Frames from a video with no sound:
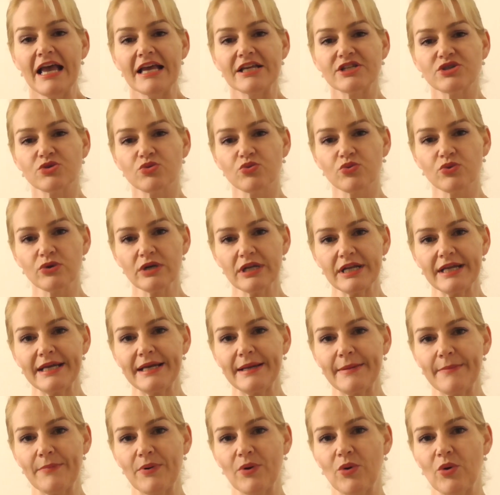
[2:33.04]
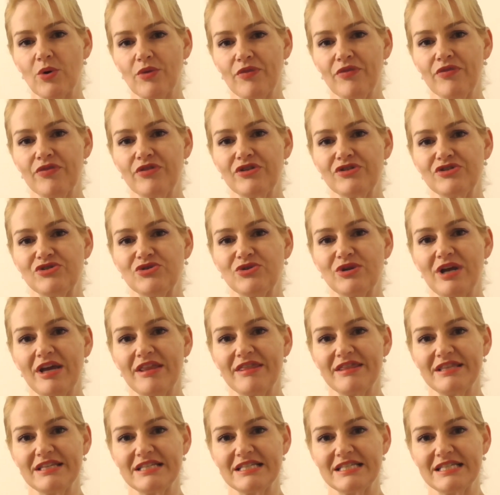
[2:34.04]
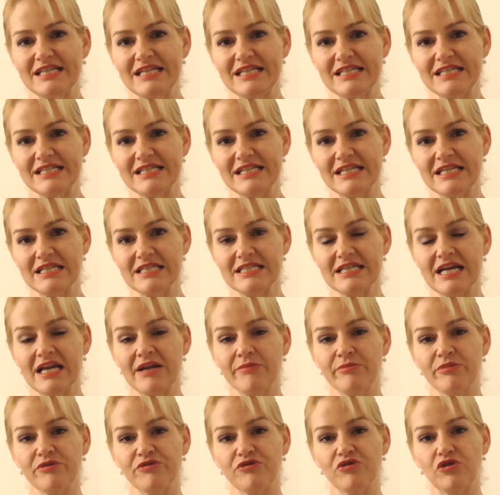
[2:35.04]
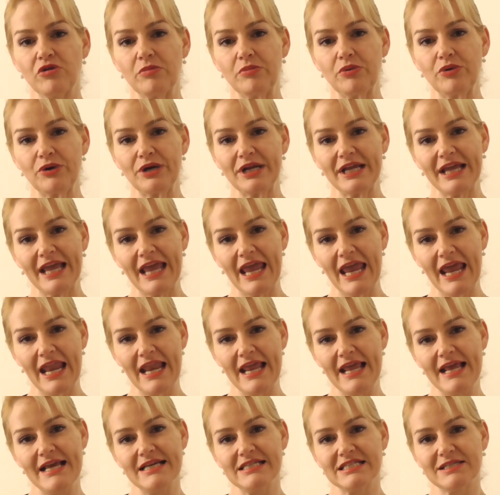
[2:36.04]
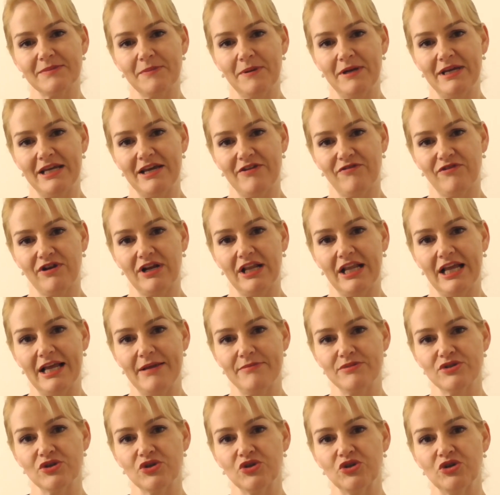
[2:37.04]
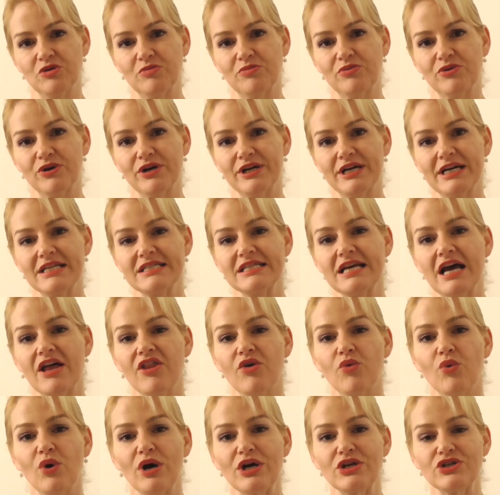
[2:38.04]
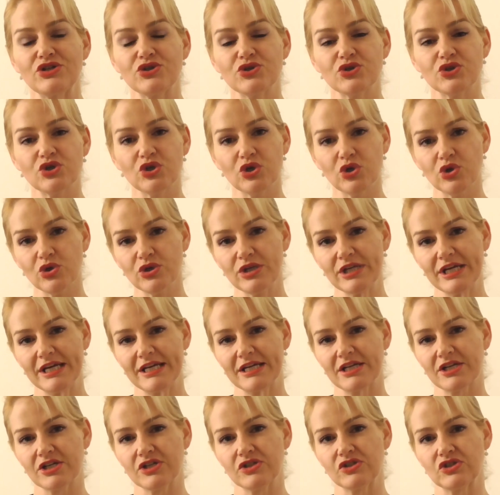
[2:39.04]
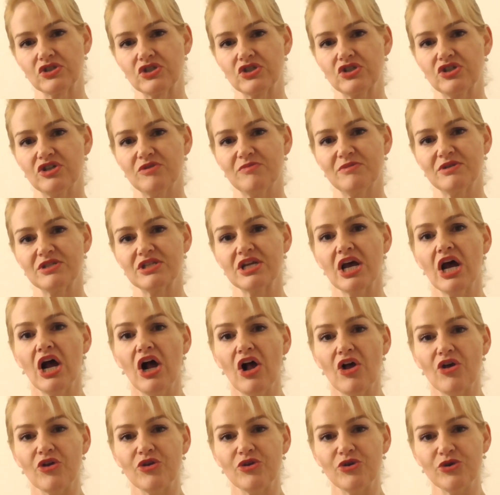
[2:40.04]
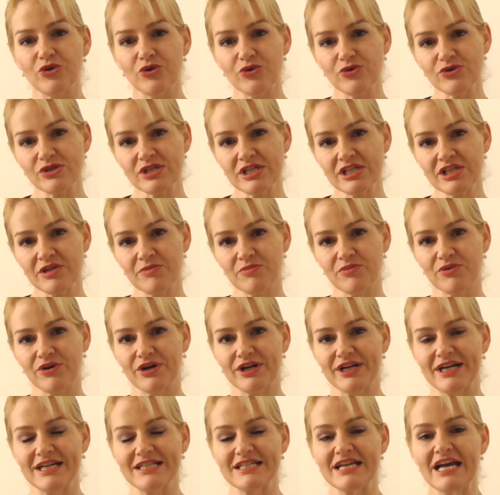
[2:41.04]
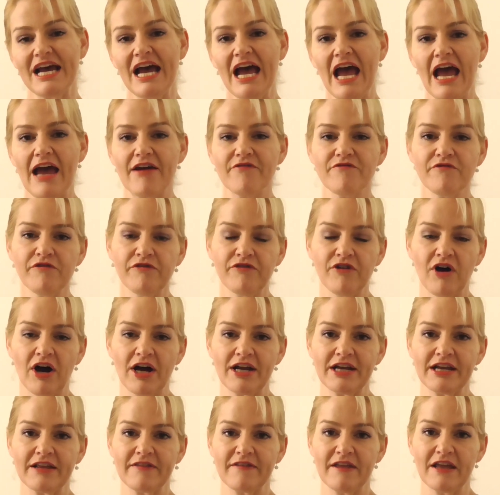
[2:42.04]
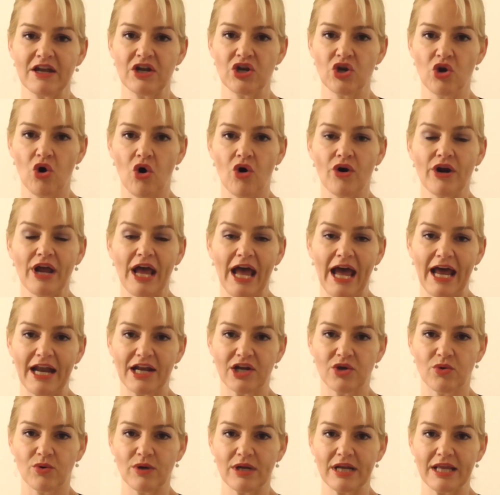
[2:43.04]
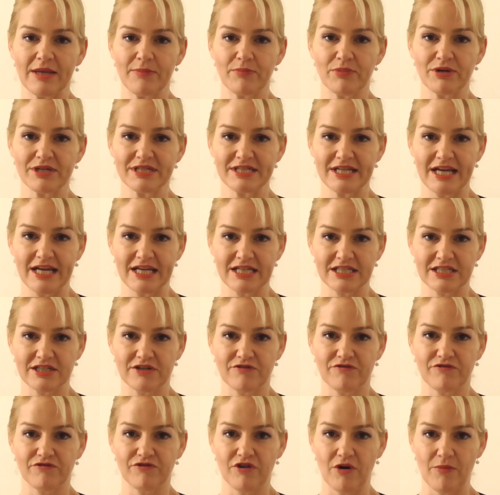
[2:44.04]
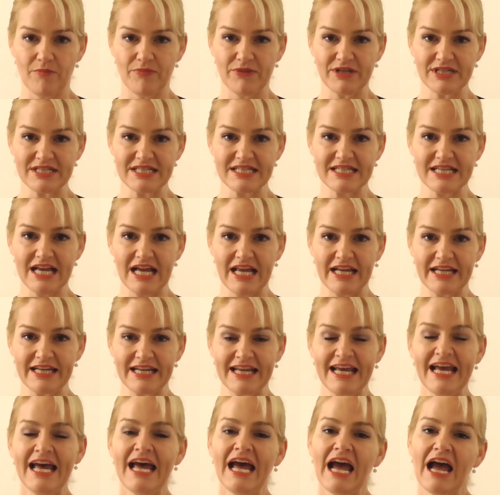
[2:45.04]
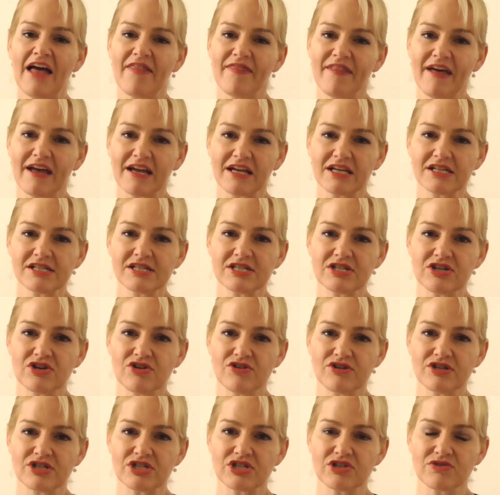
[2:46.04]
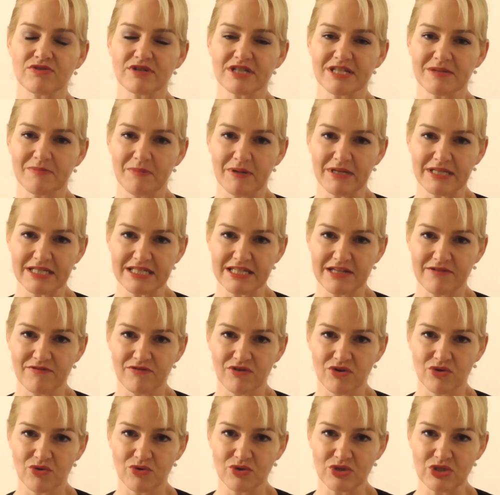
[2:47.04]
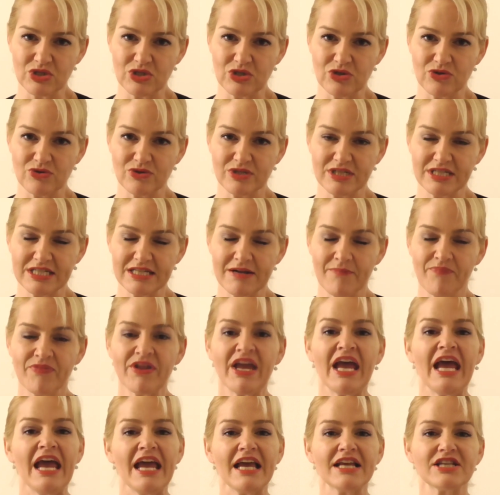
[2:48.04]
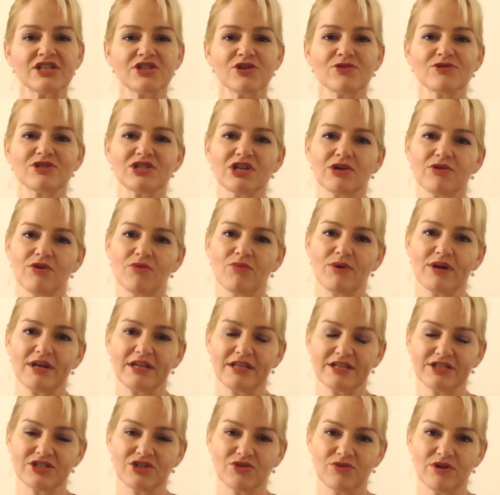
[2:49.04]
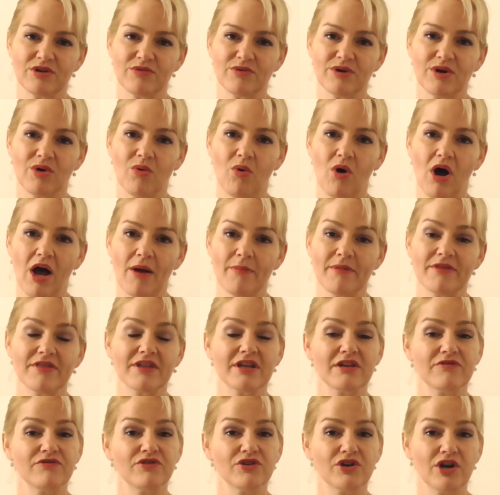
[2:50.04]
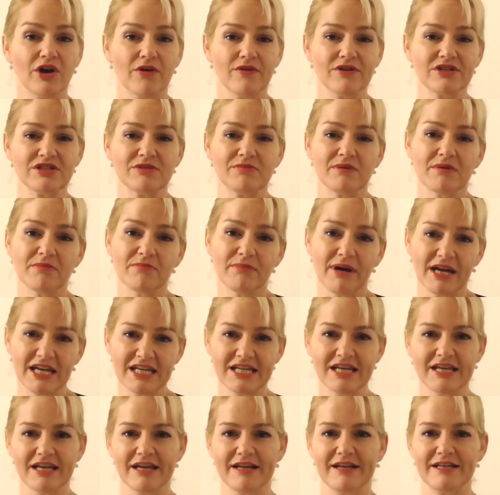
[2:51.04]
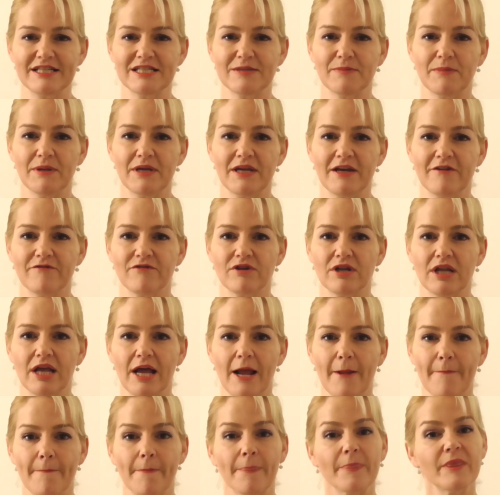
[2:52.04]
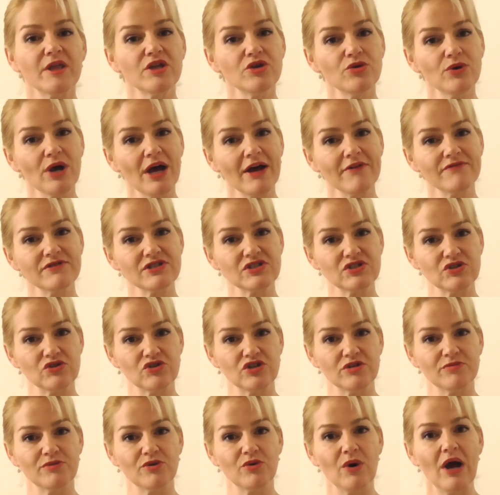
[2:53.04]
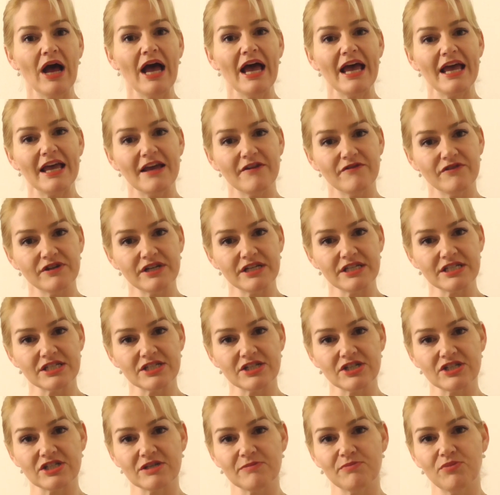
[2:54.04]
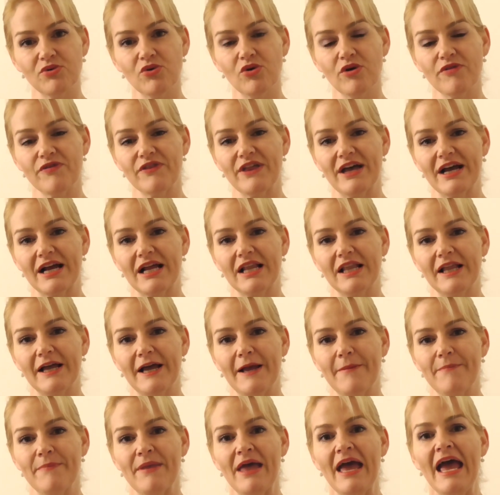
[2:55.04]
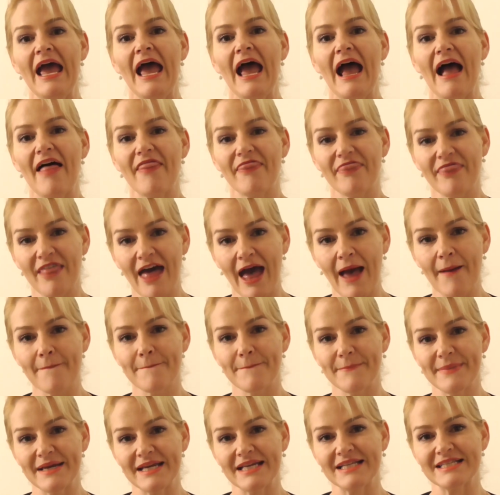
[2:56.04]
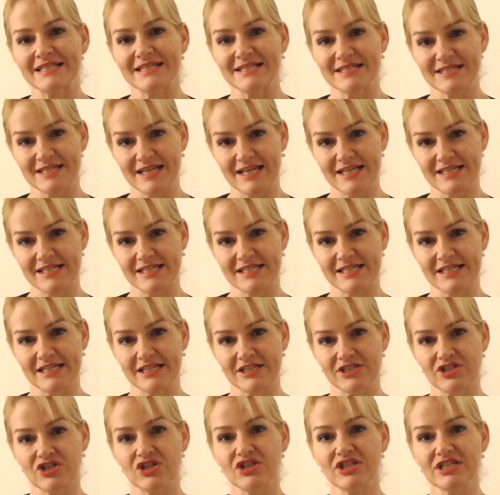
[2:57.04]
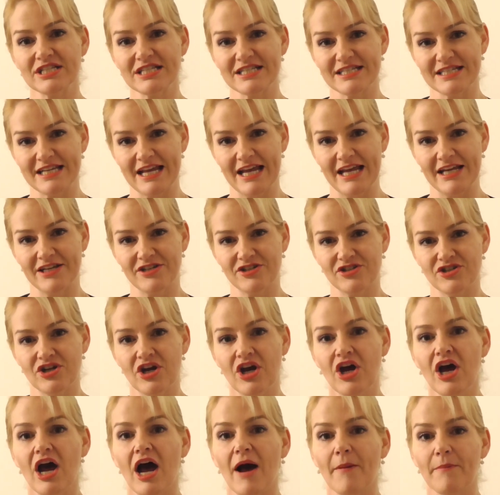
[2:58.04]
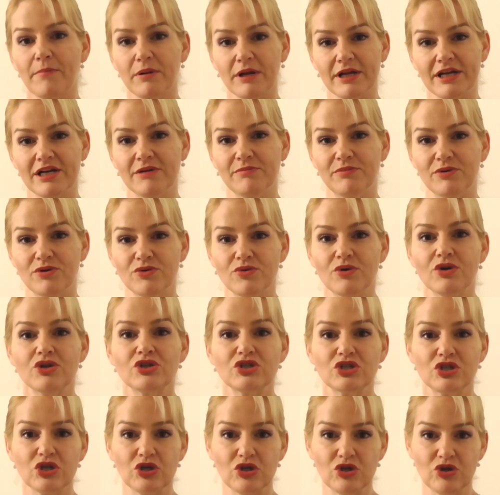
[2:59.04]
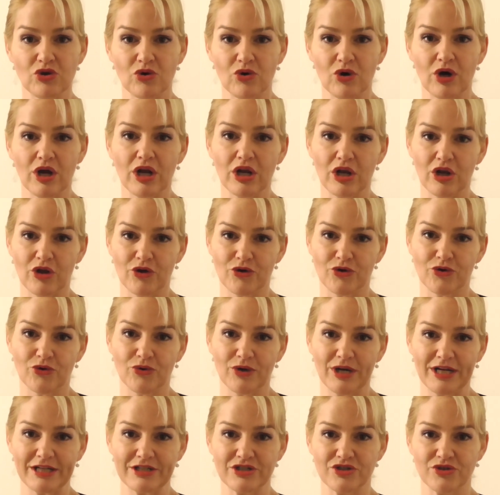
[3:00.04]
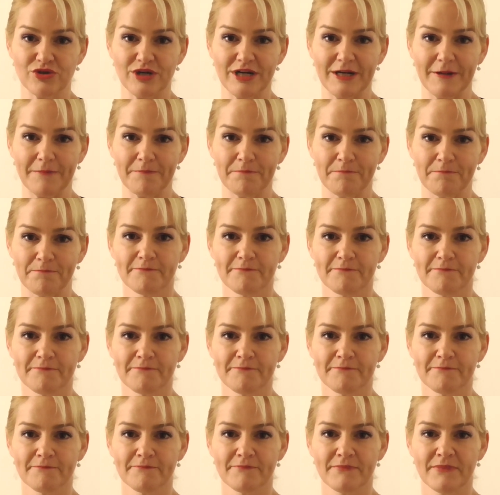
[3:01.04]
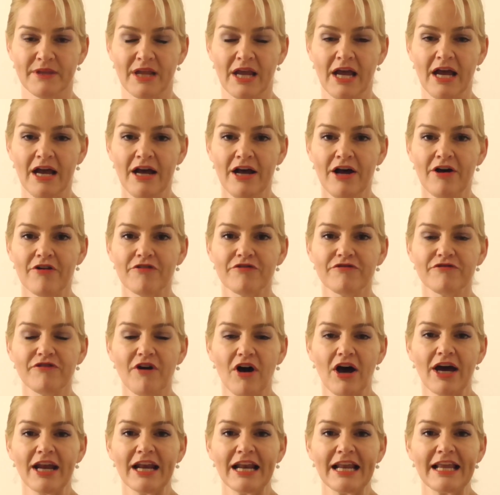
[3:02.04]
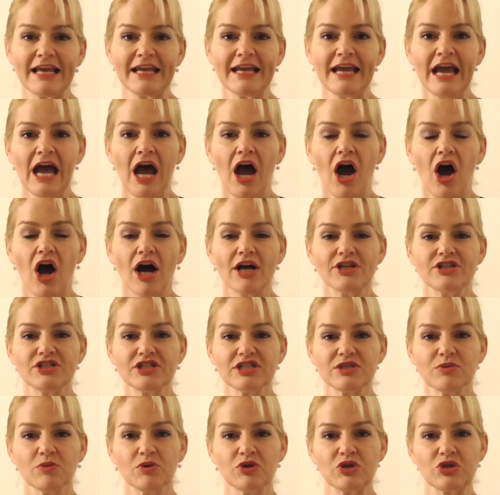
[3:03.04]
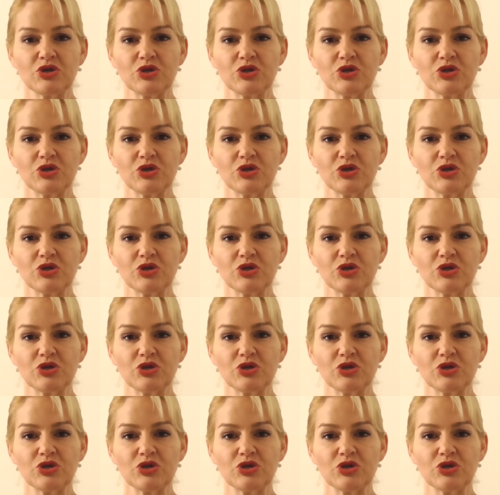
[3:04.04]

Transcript: It's really important that you get this testing done before putting any S P F claims on your product, otherwise you could get consumers using the product and finding they're not adequately protected from the sun, and that can turn into expensive lawsuits. It's also a regulatory requirement that if you're going to be making an S P F claim that you have suitable evidence to support that claim, and that means testing to the standard applicable to your local country. Finally, I just want